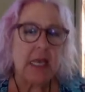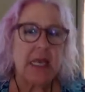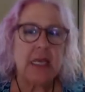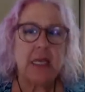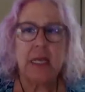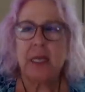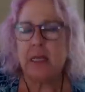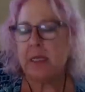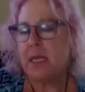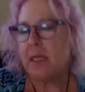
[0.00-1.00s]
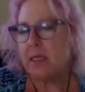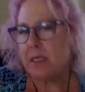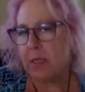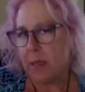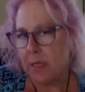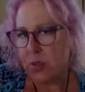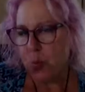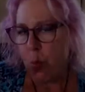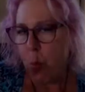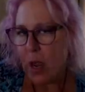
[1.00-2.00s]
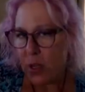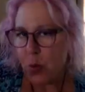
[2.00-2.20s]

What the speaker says: It's when